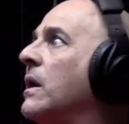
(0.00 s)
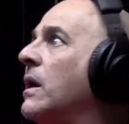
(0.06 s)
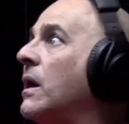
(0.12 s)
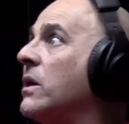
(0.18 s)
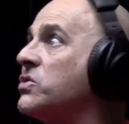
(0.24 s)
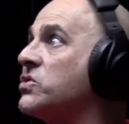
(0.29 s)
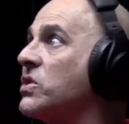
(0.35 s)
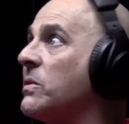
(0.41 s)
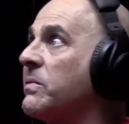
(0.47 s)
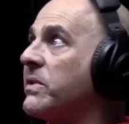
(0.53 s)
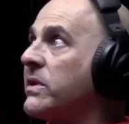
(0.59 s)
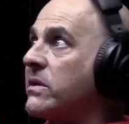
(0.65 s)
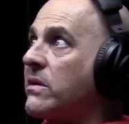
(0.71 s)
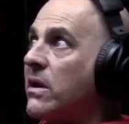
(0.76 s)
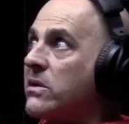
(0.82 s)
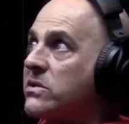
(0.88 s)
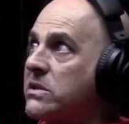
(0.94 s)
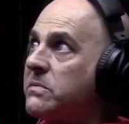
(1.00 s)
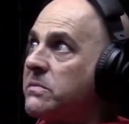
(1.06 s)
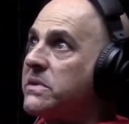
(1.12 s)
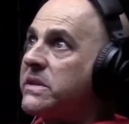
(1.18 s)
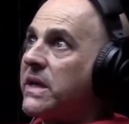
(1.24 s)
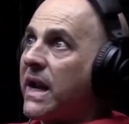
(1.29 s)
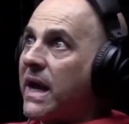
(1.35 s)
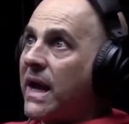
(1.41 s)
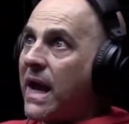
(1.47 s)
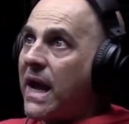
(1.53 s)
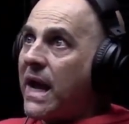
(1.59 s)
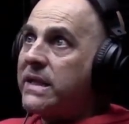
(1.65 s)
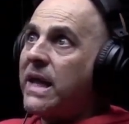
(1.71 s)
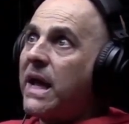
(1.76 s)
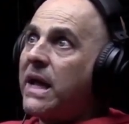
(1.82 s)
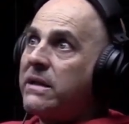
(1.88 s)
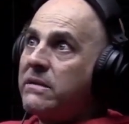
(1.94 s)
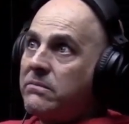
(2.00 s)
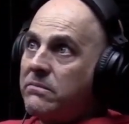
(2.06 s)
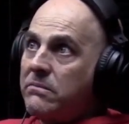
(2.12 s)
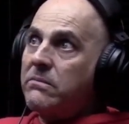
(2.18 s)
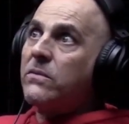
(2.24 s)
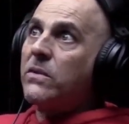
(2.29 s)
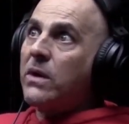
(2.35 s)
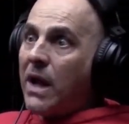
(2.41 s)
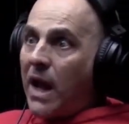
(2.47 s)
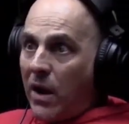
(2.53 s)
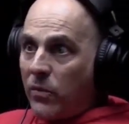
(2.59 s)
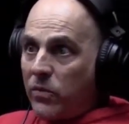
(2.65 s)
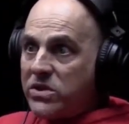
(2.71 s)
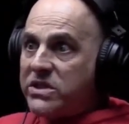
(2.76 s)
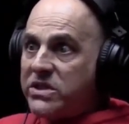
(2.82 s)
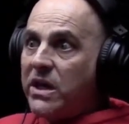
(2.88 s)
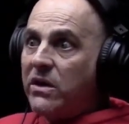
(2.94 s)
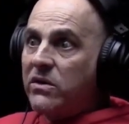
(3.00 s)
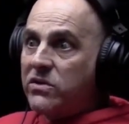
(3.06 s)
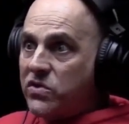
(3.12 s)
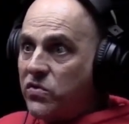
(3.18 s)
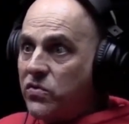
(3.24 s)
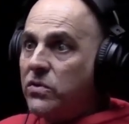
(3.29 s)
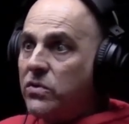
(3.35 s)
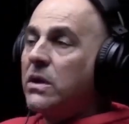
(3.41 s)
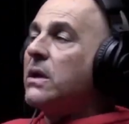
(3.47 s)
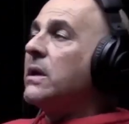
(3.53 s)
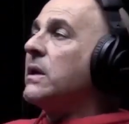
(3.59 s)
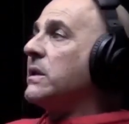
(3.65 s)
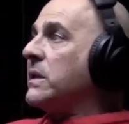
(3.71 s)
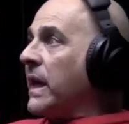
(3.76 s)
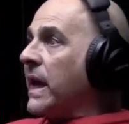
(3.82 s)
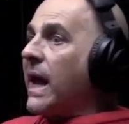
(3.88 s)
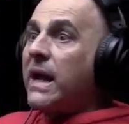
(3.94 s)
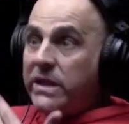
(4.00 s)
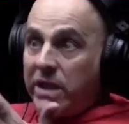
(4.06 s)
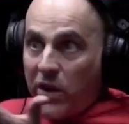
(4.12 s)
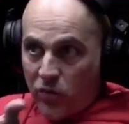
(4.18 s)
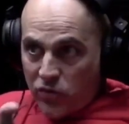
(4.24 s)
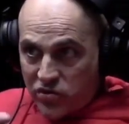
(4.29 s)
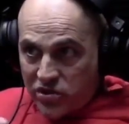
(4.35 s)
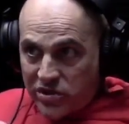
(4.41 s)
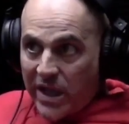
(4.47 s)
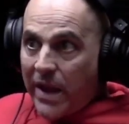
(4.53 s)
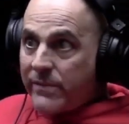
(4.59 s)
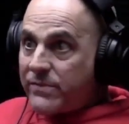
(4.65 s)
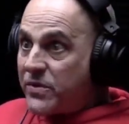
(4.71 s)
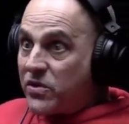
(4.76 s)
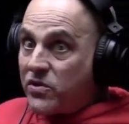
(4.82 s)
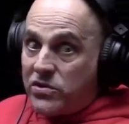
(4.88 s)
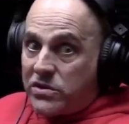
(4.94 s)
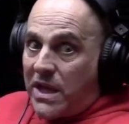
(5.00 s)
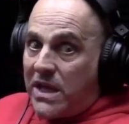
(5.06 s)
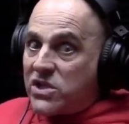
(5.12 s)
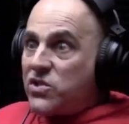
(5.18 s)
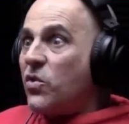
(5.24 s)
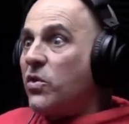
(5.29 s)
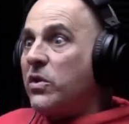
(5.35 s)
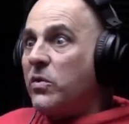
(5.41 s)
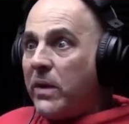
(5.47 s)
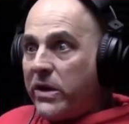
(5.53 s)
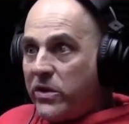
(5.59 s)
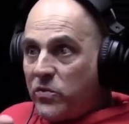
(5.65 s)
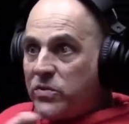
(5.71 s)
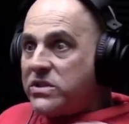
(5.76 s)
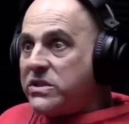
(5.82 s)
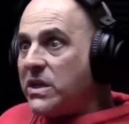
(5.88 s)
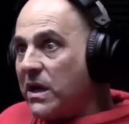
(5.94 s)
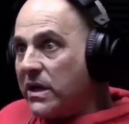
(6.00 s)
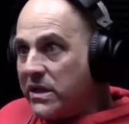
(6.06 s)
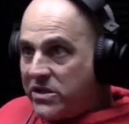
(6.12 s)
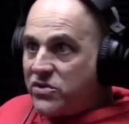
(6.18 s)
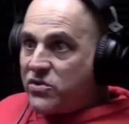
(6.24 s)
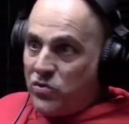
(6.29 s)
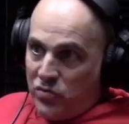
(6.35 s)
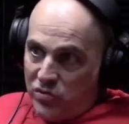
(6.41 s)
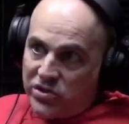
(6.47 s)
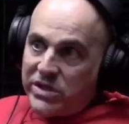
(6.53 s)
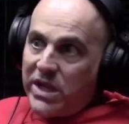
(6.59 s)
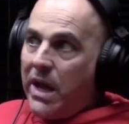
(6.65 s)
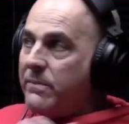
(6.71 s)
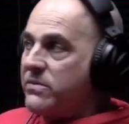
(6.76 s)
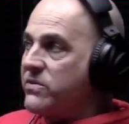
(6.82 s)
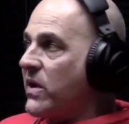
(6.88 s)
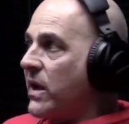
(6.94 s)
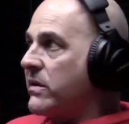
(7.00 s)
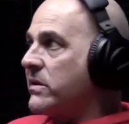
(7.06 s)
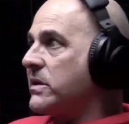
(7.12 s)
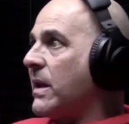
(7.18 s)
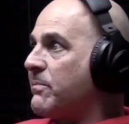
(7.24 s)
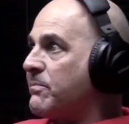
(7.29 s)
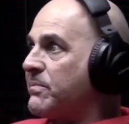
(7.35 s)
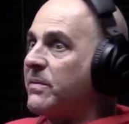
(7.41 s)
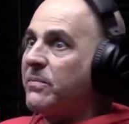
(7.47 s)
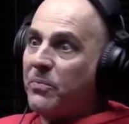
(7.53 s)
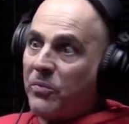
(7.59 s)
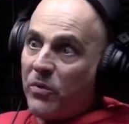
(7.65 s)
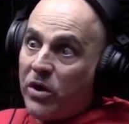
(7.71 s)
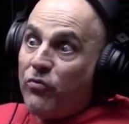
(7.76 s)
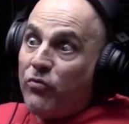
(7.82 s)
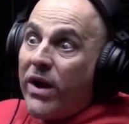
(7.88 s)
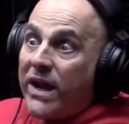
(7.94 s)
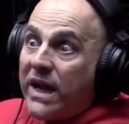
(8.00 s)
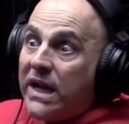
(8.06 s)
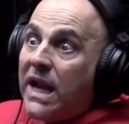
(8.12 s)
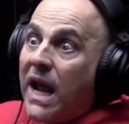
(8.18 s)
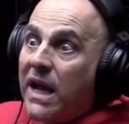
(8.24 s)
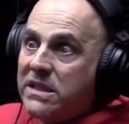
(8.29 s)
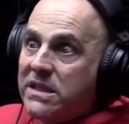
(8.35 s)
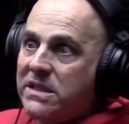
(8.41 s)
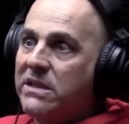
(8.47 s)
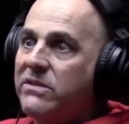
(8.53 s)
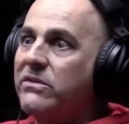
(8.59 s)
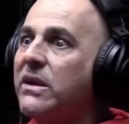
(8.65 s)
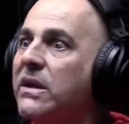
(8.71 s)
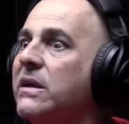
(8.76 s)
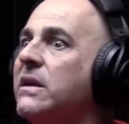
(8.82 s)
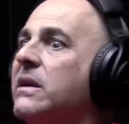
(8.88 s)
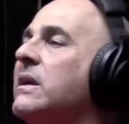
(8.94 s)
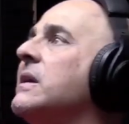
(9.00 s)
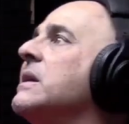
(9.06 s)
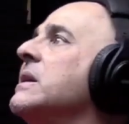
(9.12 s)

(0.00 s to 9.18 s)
Some of the customers that I had that I would sell to, they had their own stamps because that's the only way you would sell it. Stamps, right? That people could recognize it, right?